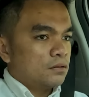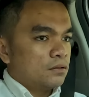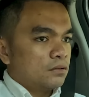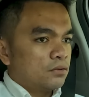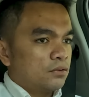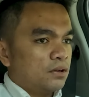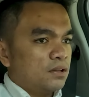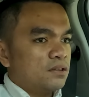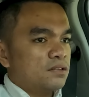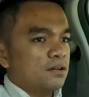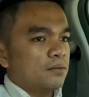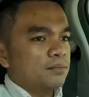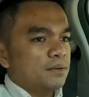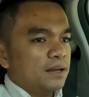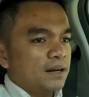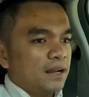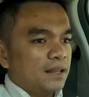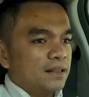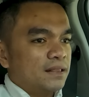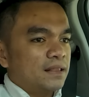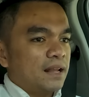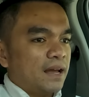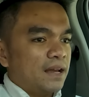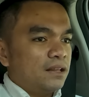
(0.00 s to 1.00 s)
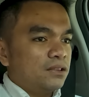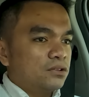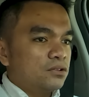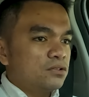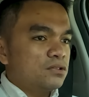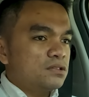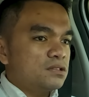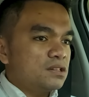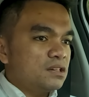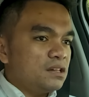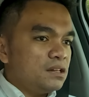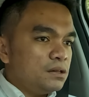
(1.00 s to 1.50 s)
So that's something I'd like to
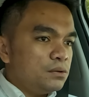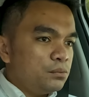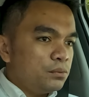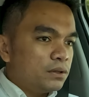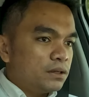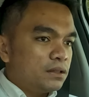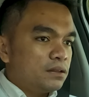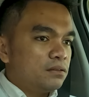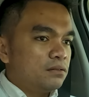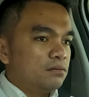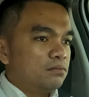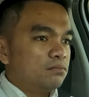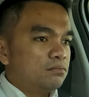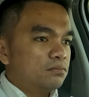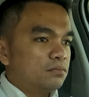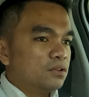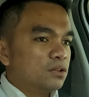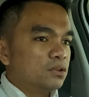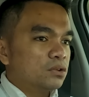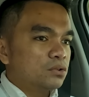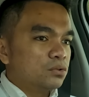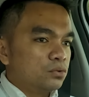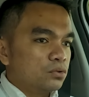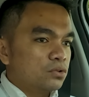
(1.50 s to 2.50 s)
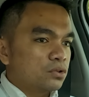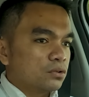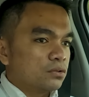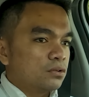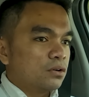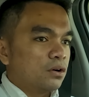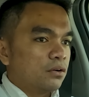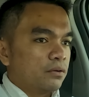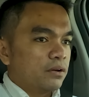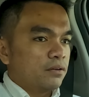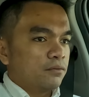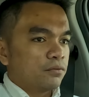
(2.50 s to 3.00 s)
see with the
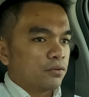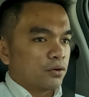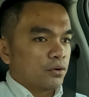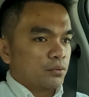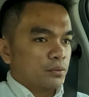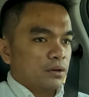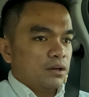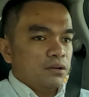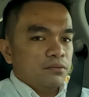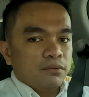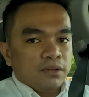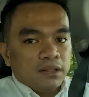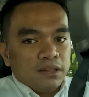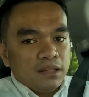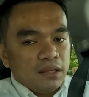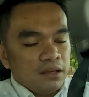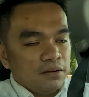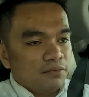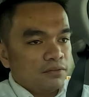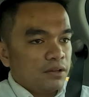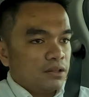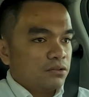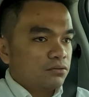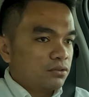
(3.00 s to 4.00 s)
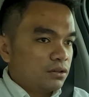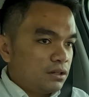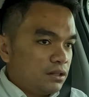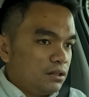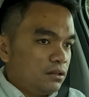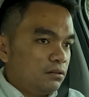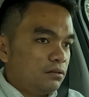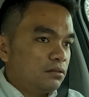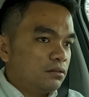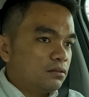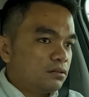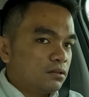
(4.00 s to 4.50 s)
Tucson going forward when they
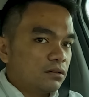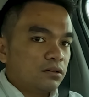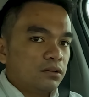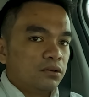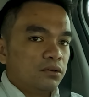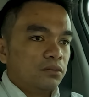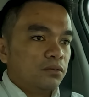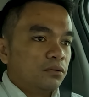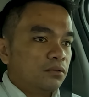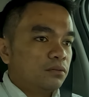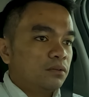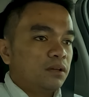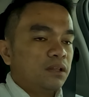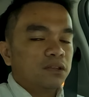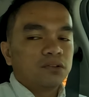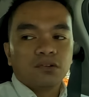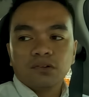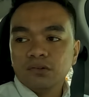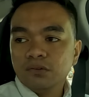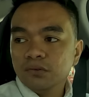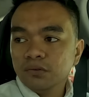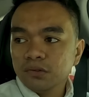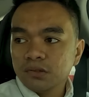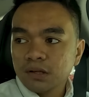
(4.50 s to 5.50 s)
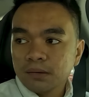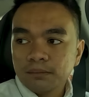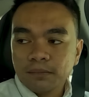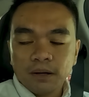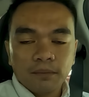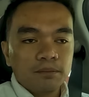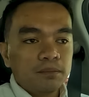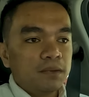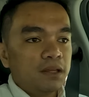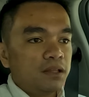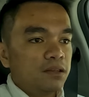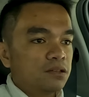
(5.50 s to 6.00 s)
eventually you know, introduce some
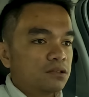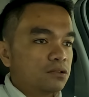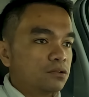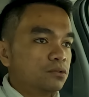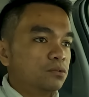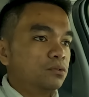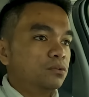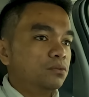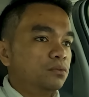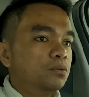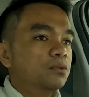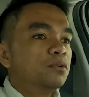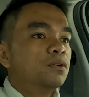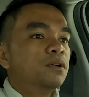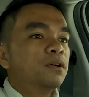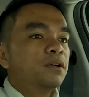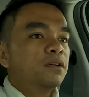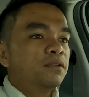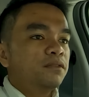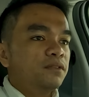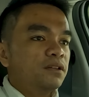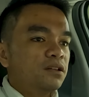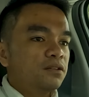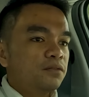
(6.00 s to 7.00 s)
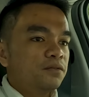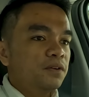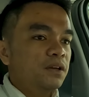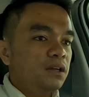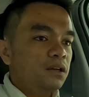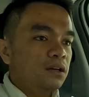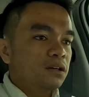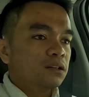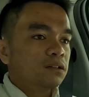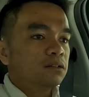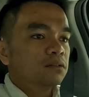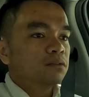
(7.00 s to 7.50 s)
updates to this
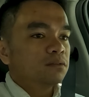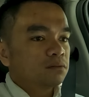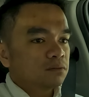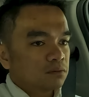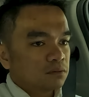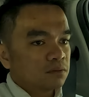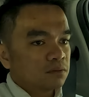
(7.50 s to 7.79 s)
vehicle.